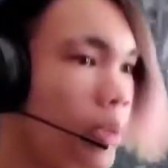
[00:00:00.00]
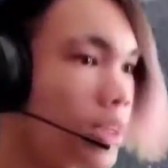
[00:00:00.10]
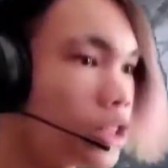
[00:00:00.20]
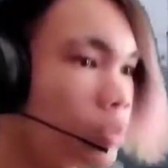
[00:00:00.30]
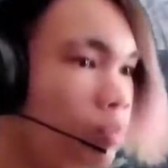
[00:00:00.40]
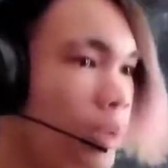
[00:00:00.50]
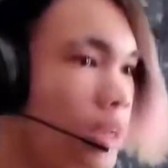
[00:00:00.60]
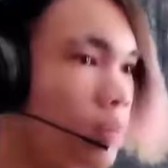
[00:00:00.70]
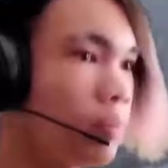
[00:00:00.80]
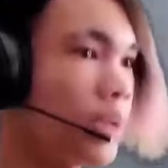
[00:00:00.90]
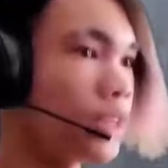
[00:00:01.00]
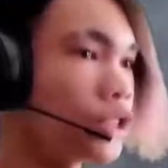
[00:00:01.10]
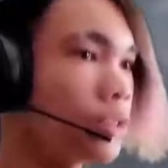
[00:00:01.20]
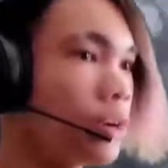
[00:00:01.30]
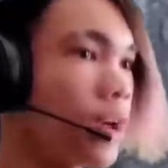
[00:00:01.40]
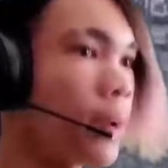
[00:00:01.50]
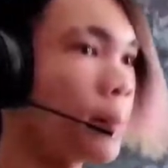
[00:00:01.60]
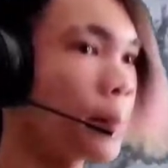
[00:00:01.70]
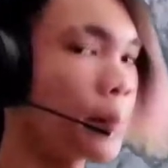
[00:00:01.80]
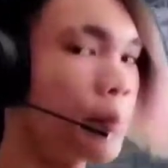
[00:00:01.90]
Bitch, bitch, bitch. Okay,
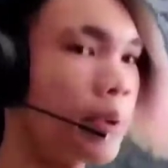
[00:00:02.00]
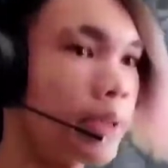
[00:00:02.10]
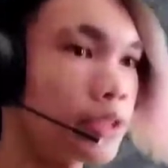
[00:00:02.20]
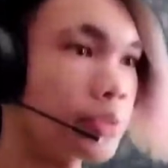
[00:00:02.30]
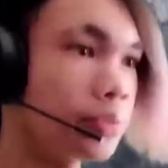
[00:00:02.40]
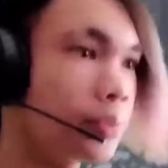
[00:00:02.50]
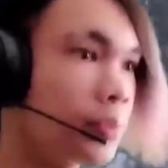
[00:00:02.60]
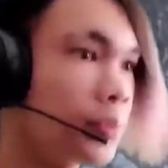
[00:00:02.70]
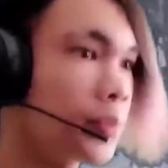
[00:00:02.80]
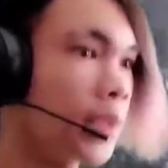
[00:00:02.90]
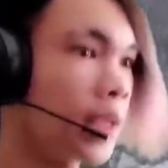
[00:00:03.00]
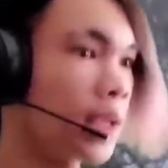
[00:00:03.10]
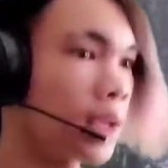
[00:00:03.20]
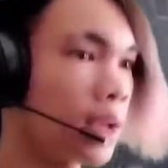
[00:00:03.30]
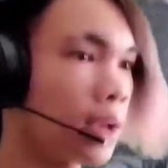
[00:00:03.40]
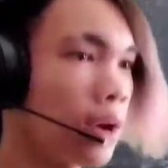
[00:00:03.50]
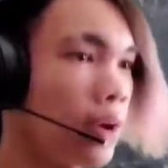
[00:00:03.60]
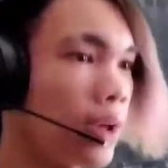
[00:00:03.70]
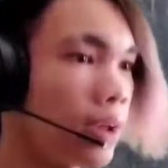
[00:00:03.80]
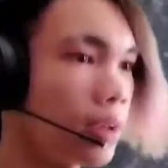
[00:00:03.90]
bitch.
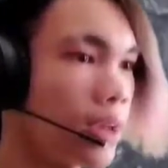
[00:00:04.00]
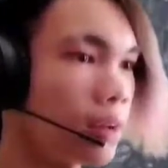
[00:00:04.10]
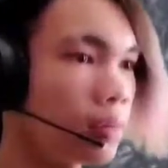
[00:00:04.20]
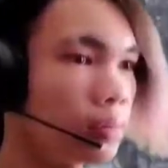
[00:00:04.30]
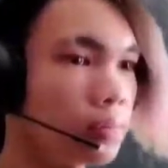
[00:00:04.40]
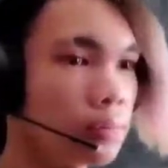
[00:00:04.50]
Okay, yeah.